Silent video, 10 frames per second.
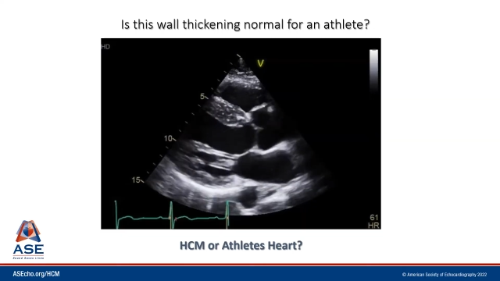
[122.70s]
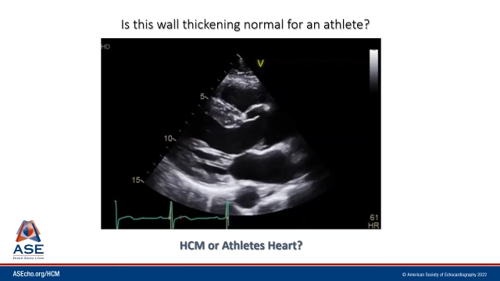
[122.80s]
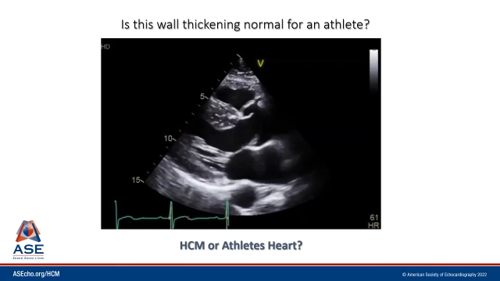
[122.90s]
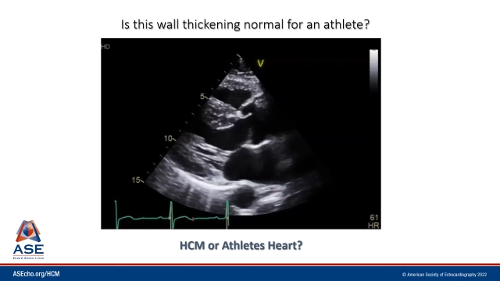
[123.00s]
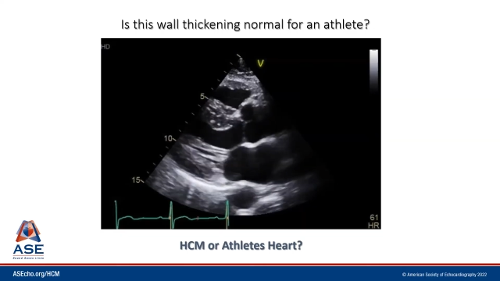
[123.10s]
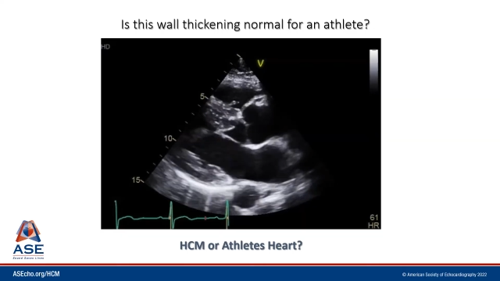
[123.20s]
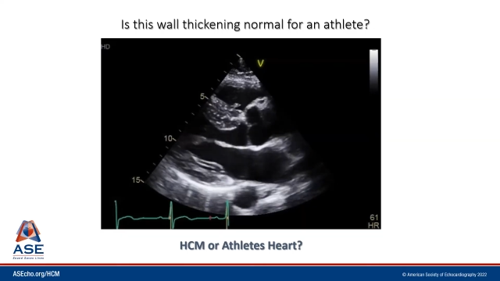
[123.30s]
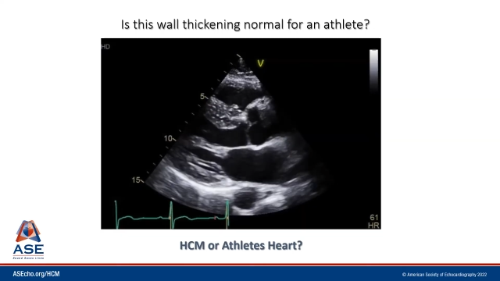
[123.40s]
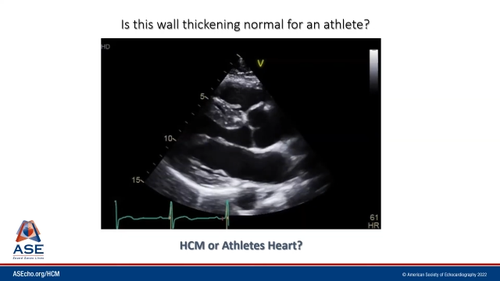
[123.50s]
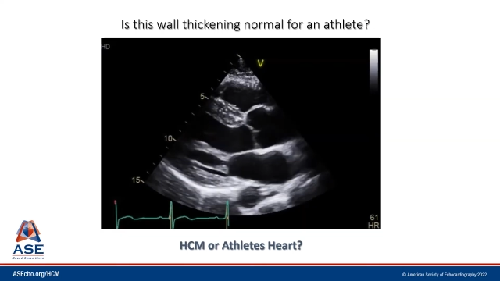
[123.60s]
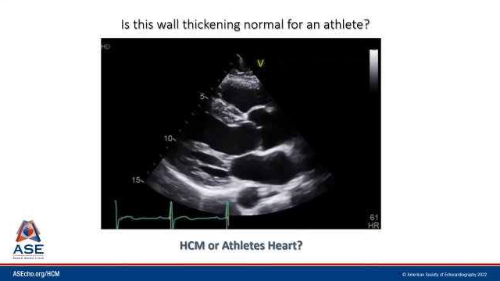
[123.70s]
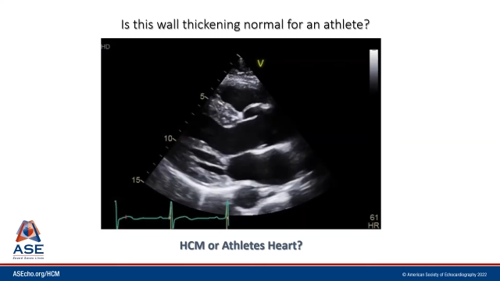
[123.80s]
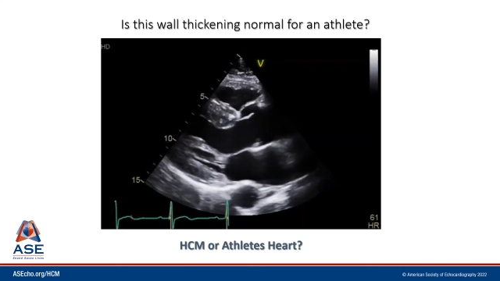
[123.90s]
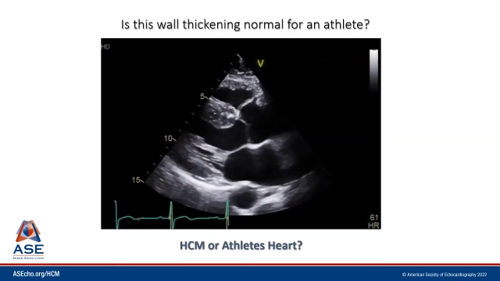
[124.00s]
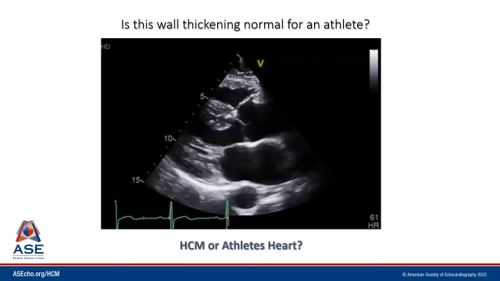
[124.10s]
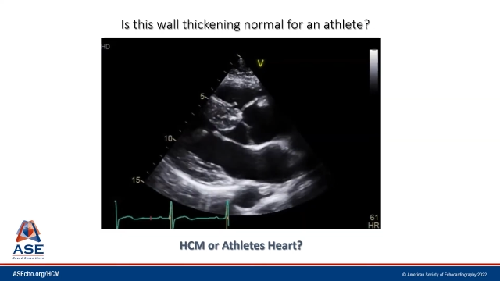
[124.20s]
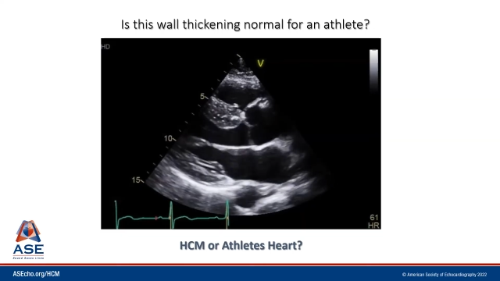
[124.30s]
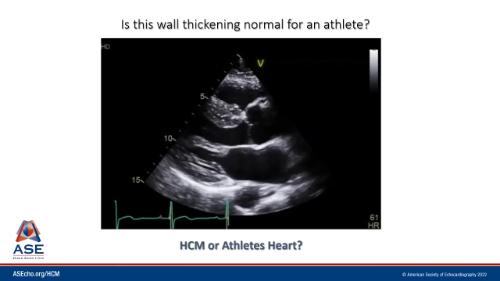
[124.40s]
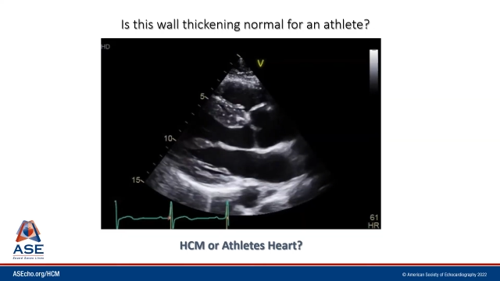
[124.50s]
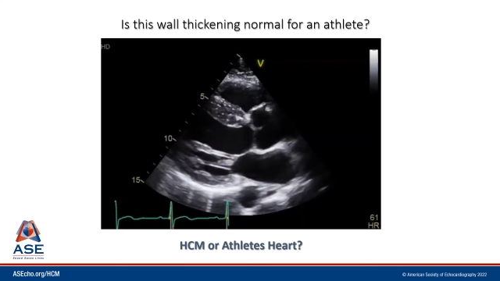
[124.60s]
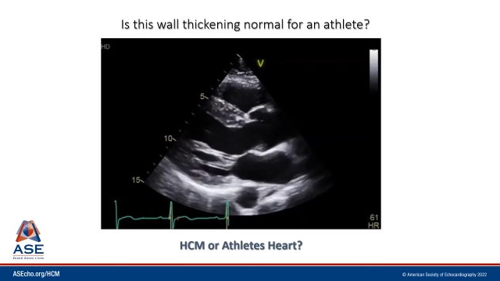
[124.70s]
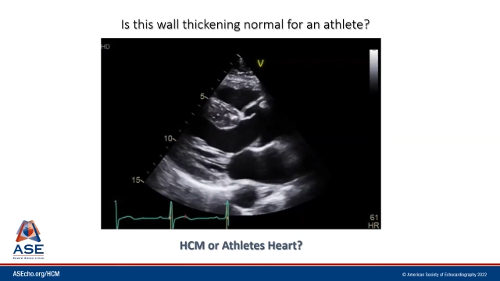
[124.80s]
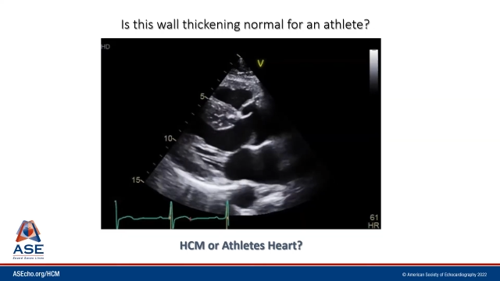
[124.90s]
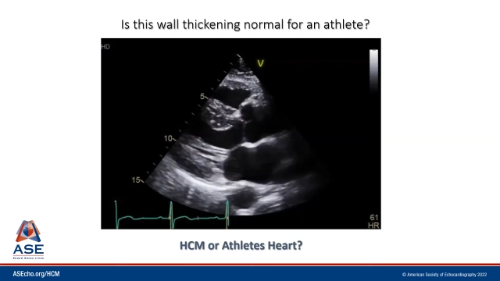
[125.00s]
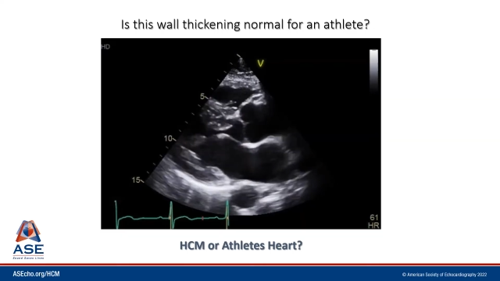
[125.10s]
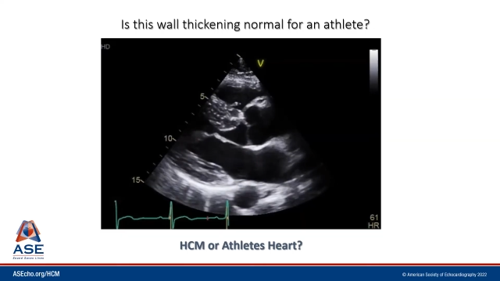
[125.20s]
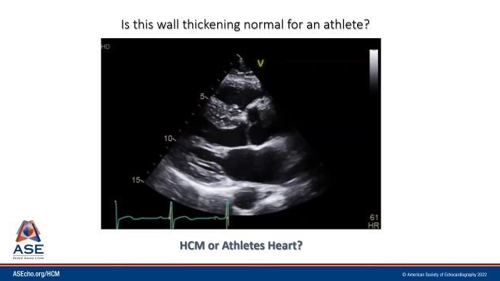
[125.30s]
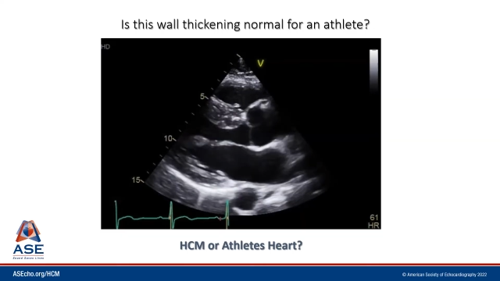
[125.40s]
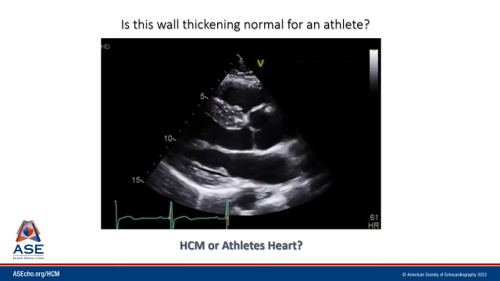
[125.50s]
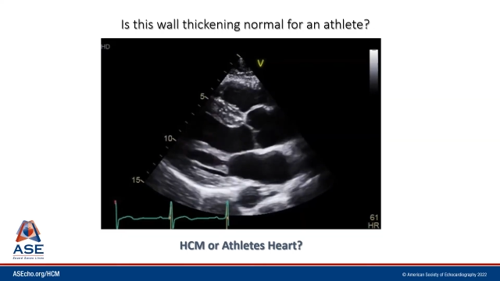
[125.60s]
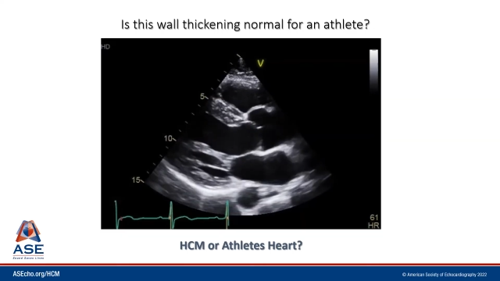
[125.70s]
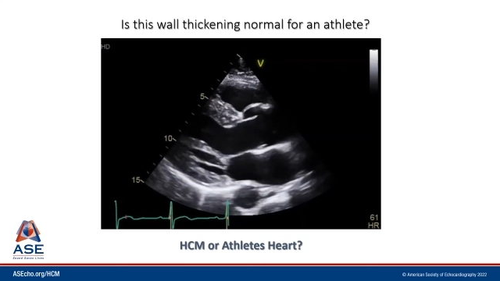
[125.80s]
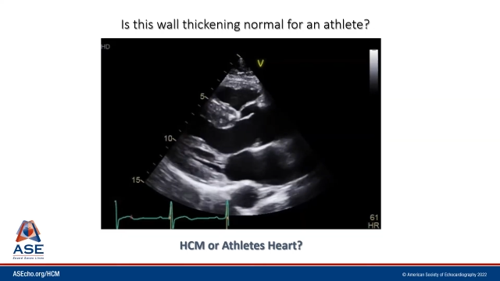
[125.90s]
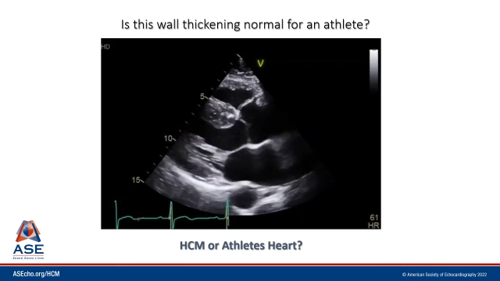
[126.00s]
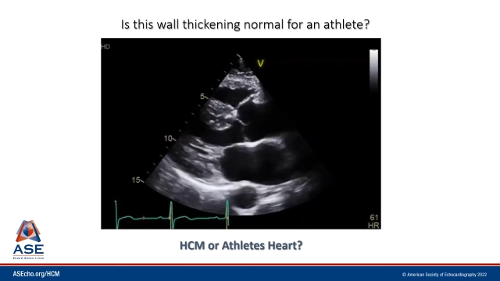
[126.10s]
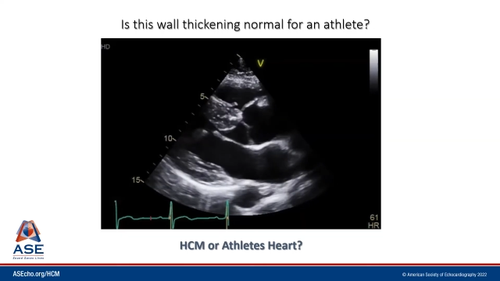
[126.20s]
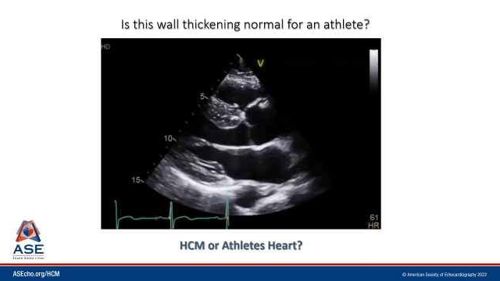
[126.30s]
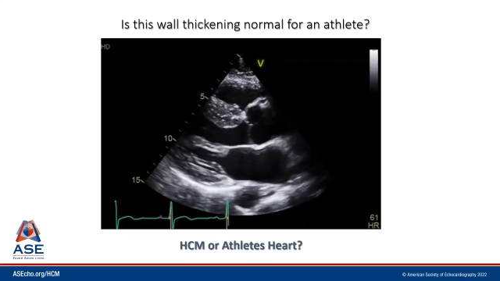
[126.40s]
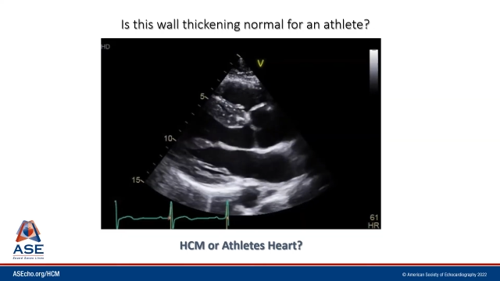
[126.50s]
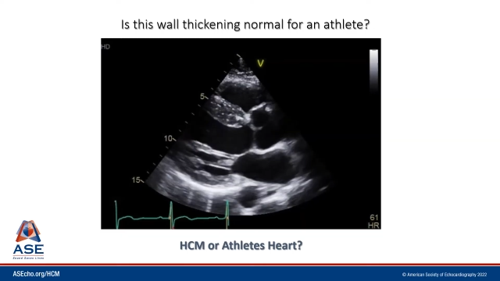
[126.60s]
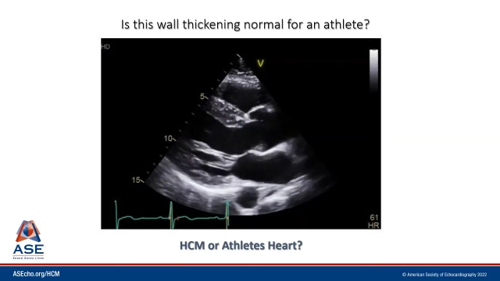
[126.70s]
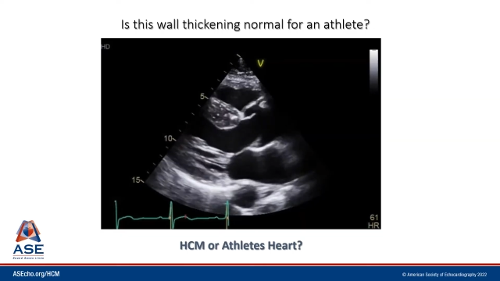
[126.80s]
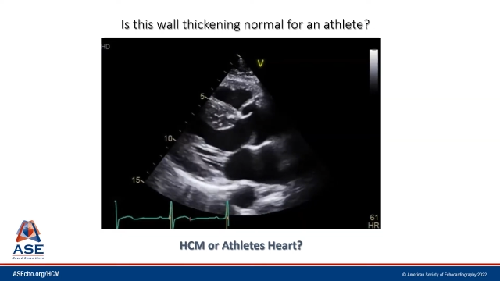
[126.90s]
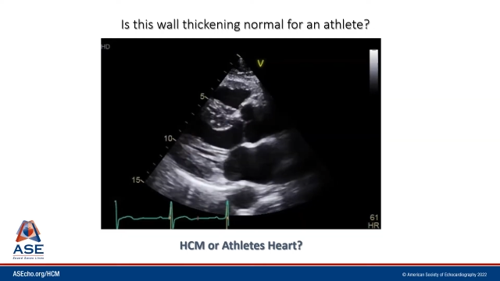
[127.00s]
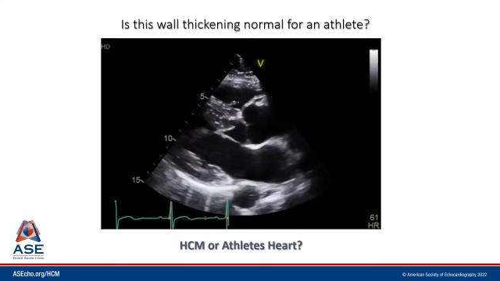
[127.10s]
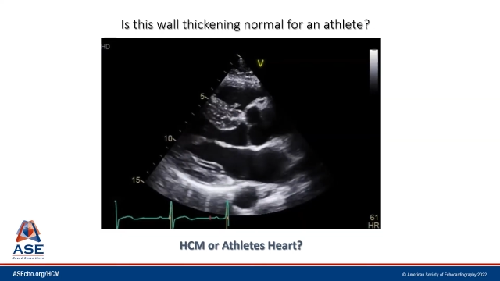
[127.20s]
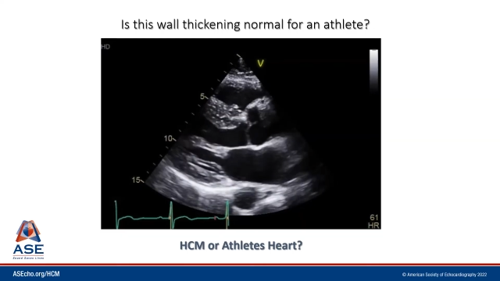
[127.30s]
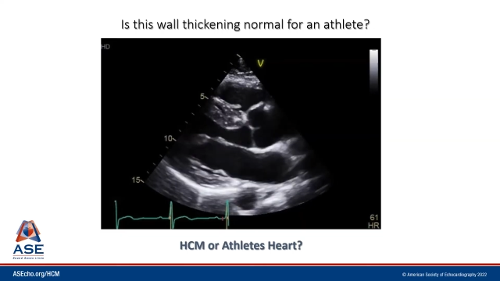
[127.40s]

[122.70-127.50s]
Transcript: No face is visible, so there are no lips to read.